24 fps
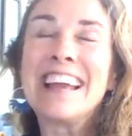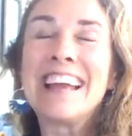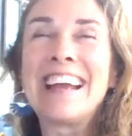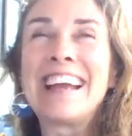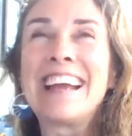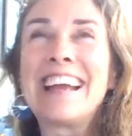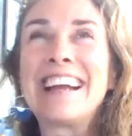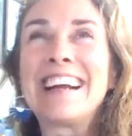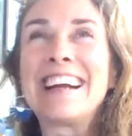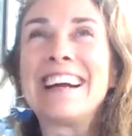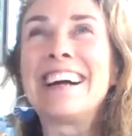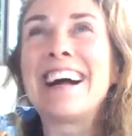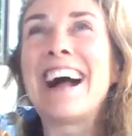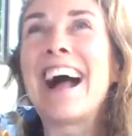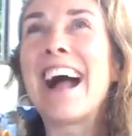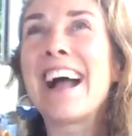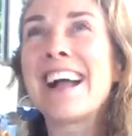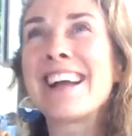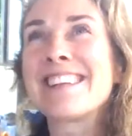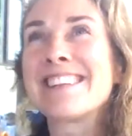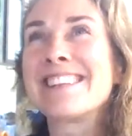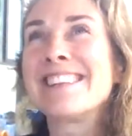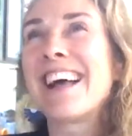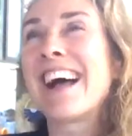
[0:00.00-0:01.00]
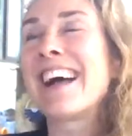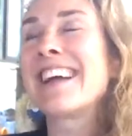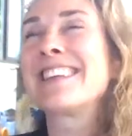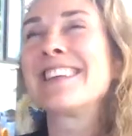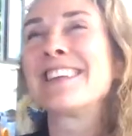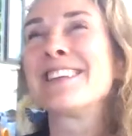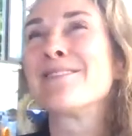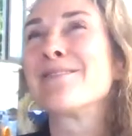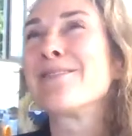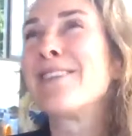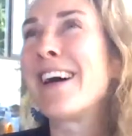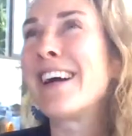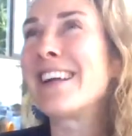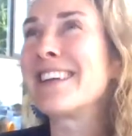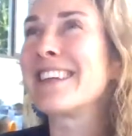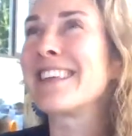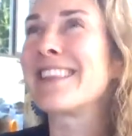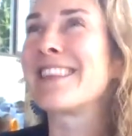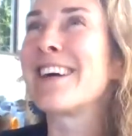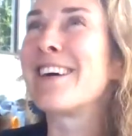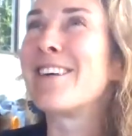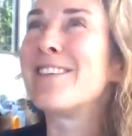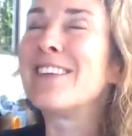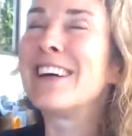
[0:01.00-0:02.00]
yeah, I didn't find it
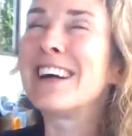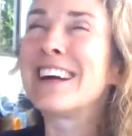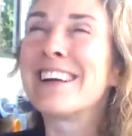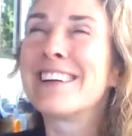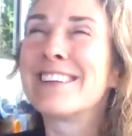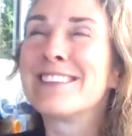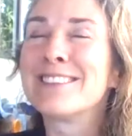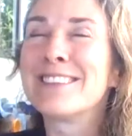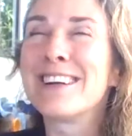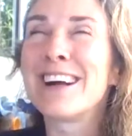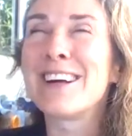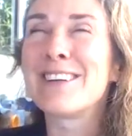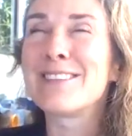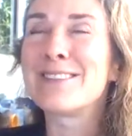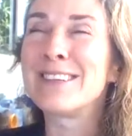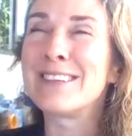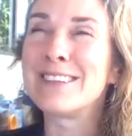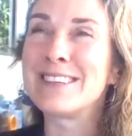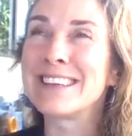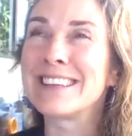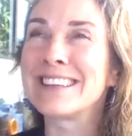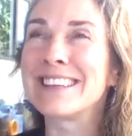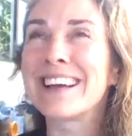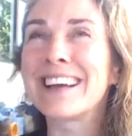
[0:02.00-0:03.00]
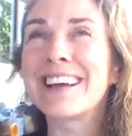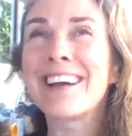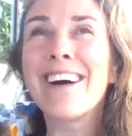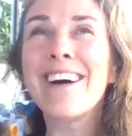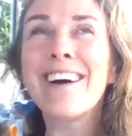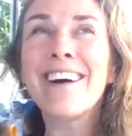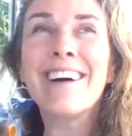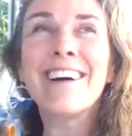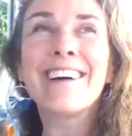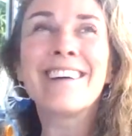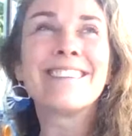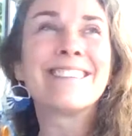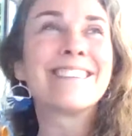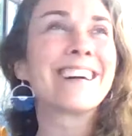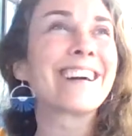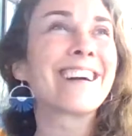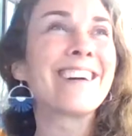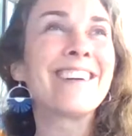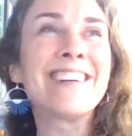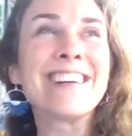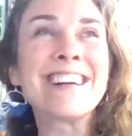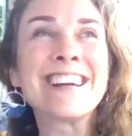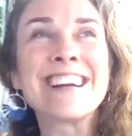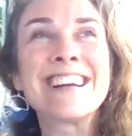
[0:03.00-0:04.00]
that way. I found it like, oh, we're
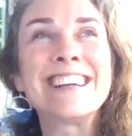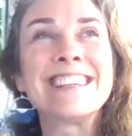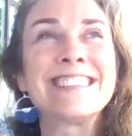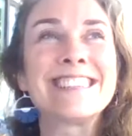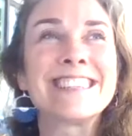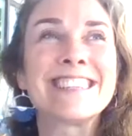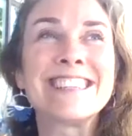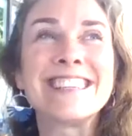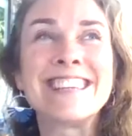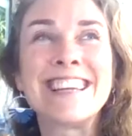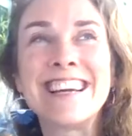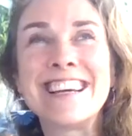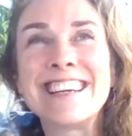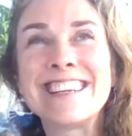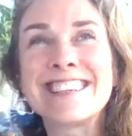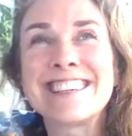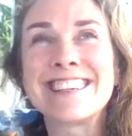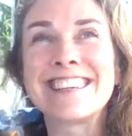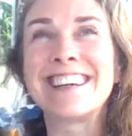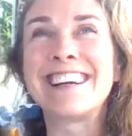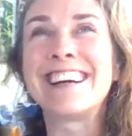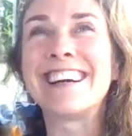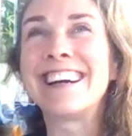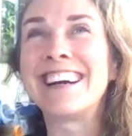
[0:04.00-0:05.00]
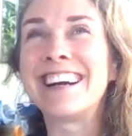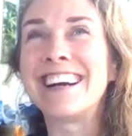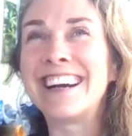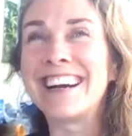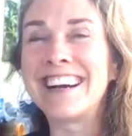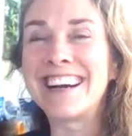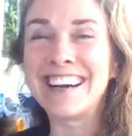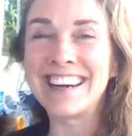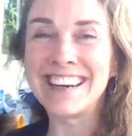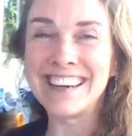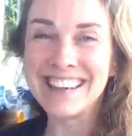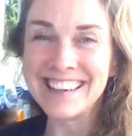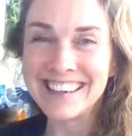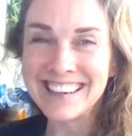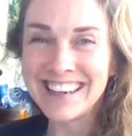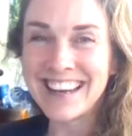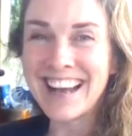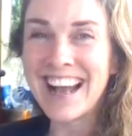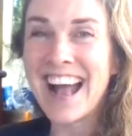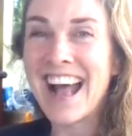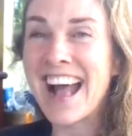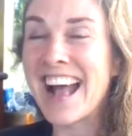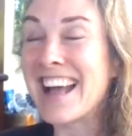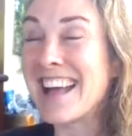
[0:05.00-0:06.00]
going into nature,
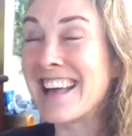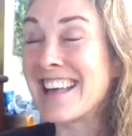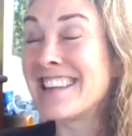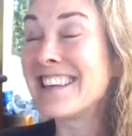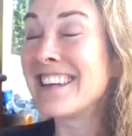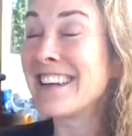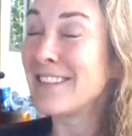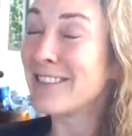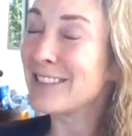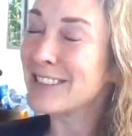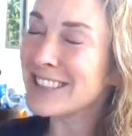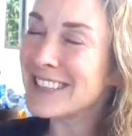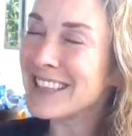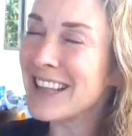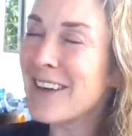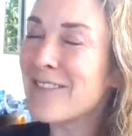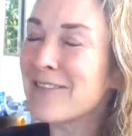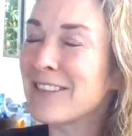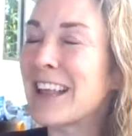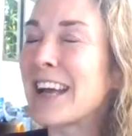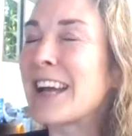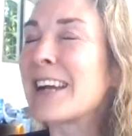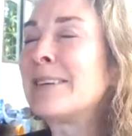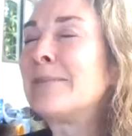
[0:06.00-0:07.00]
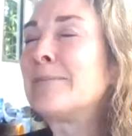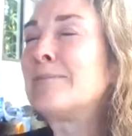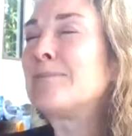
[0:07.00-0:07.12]
and it was lovely.